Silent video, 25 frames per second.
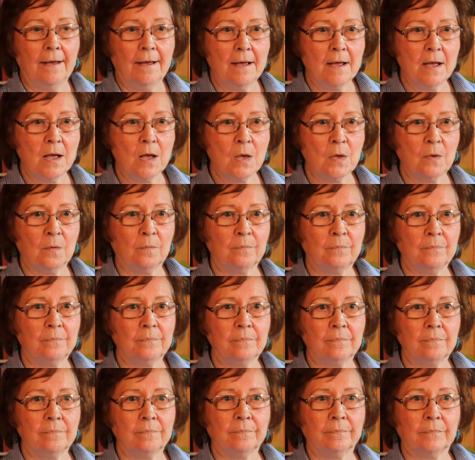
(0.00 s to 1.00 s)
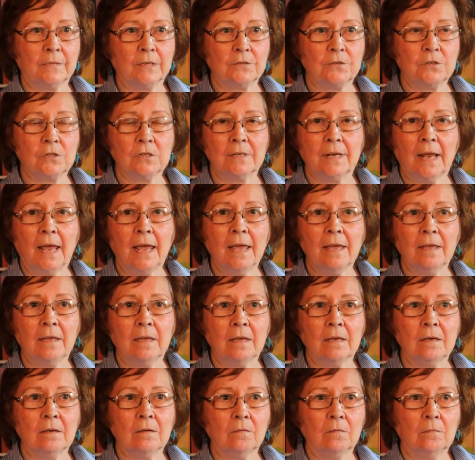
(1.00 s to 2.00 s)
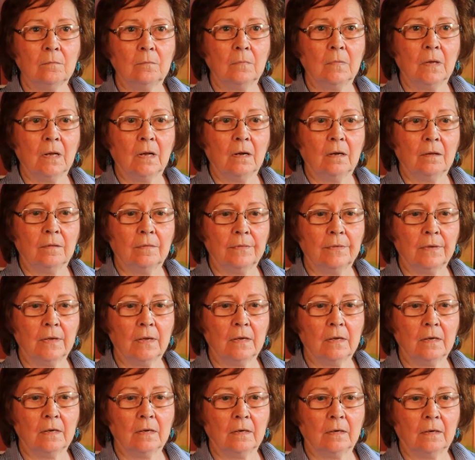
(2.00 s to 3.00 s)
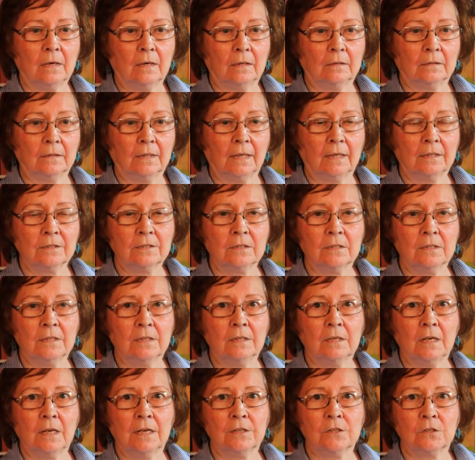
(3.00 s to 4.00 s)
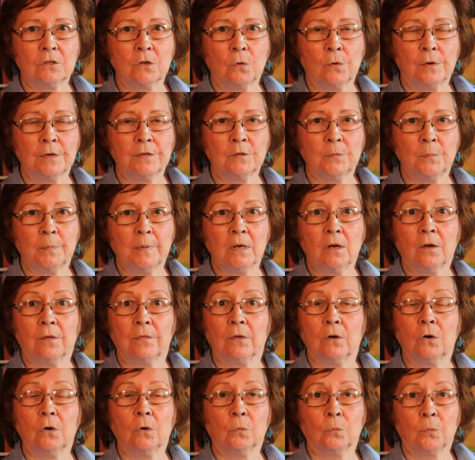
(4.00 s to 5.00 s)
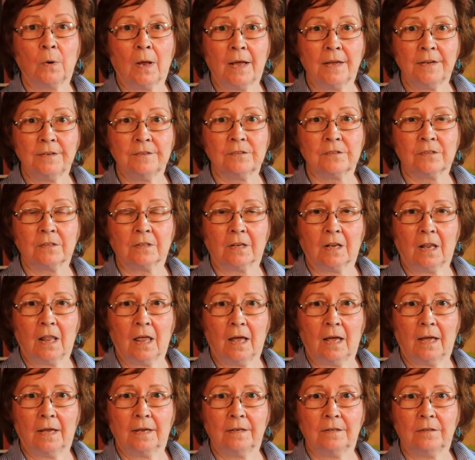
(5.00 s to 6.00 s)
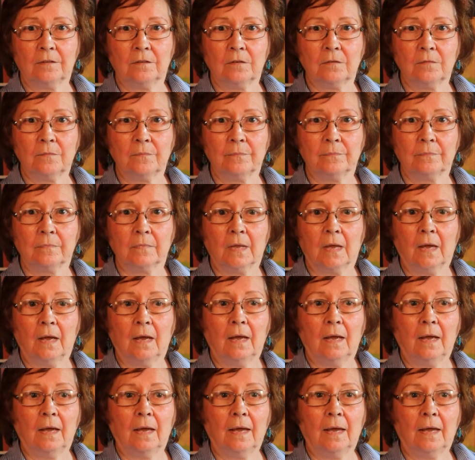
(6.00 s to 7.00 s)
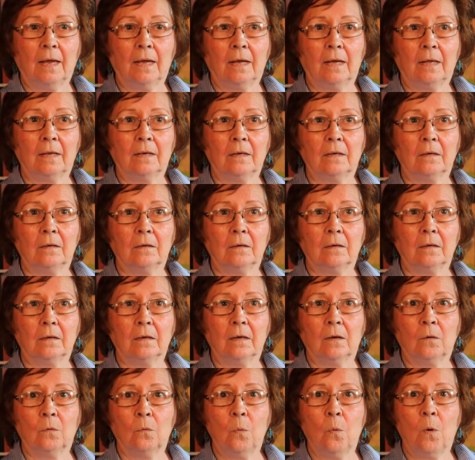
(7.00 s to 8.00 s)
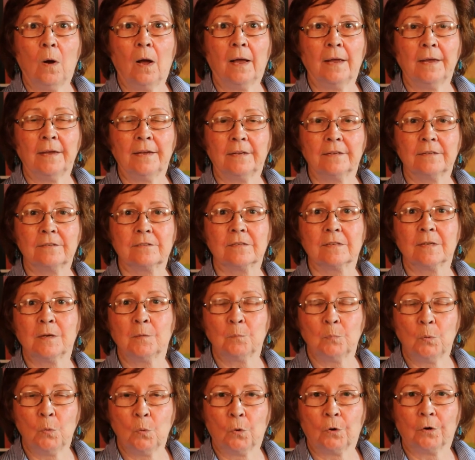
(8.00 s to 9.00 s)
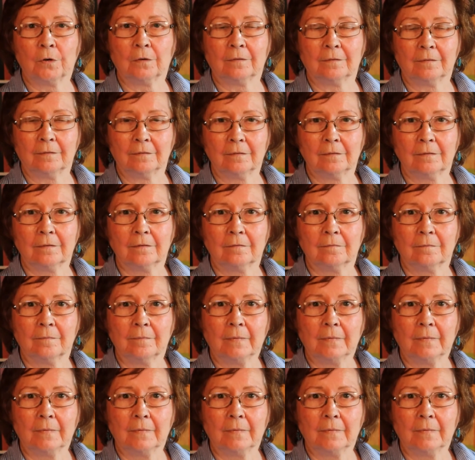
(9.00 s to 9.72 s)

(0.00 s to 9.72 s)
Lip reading: Today, the lesson is going to be on the horizon line and why it's important.